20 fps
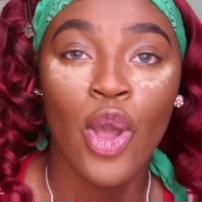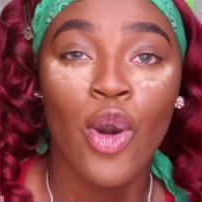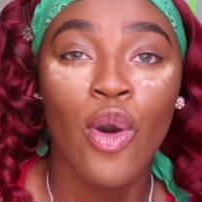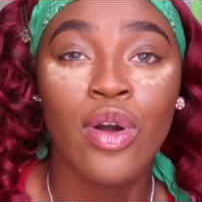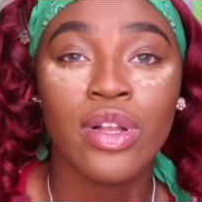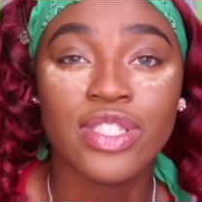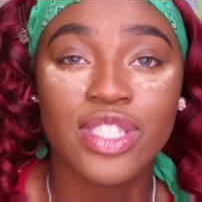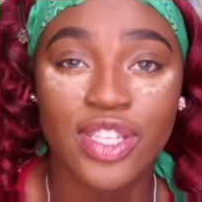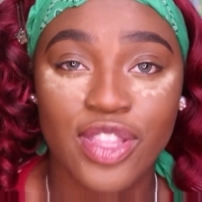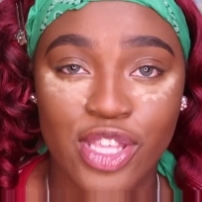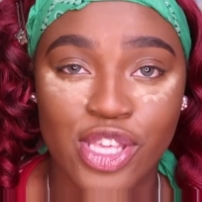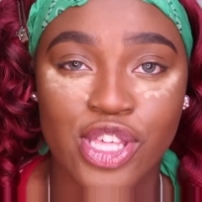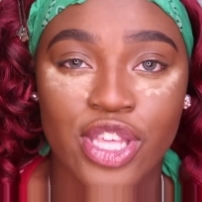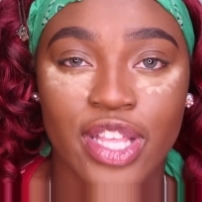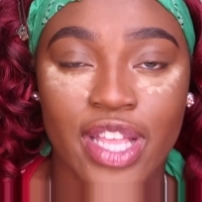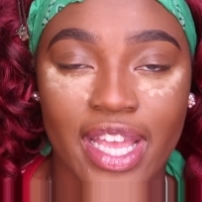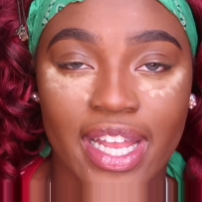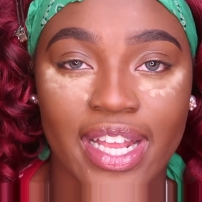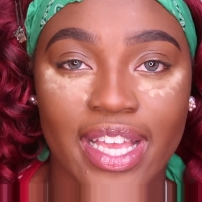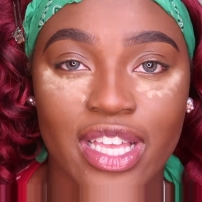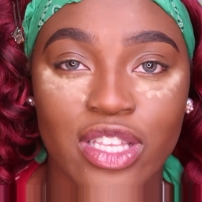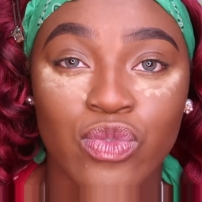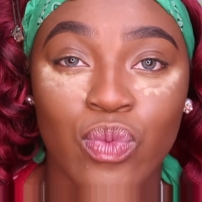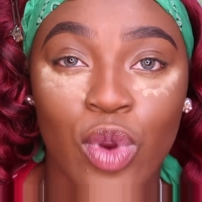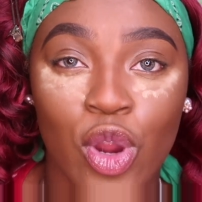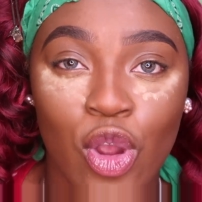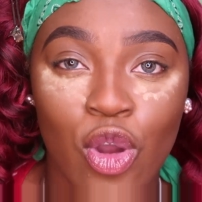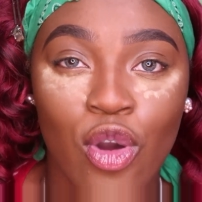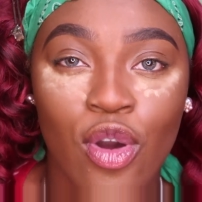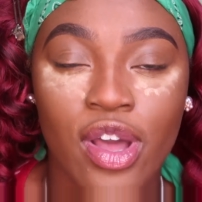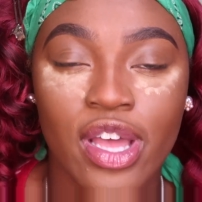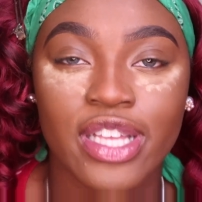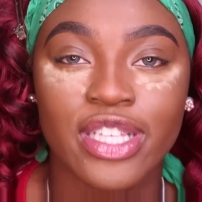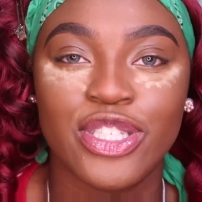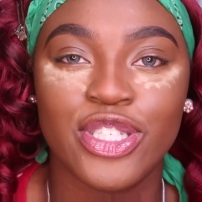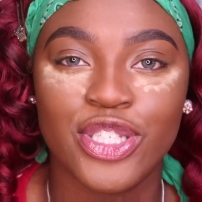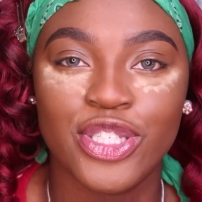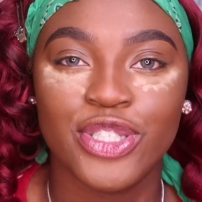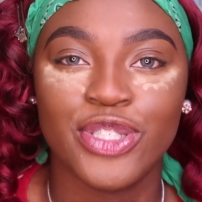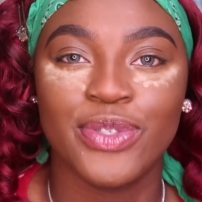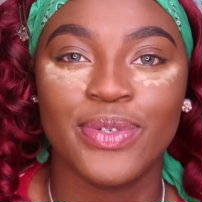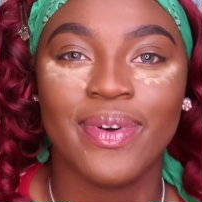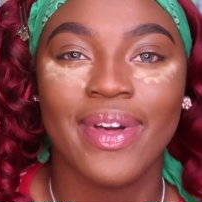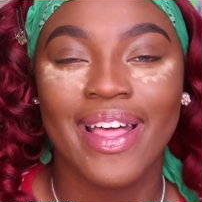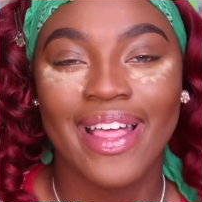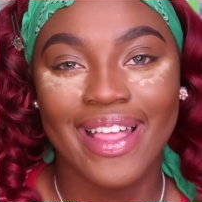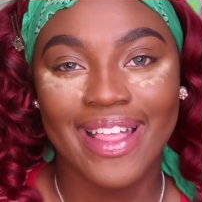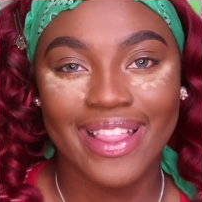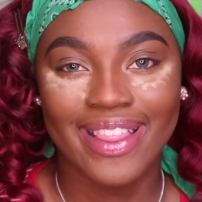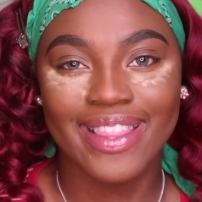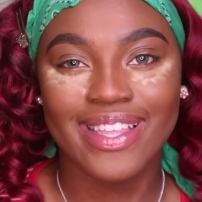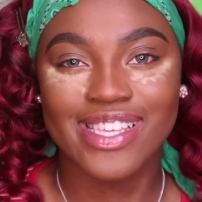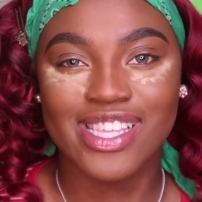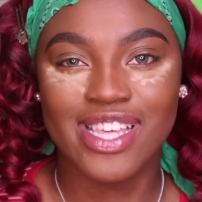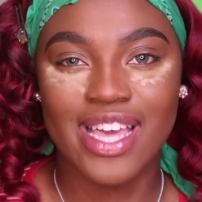On to the shenanigans. We're on to the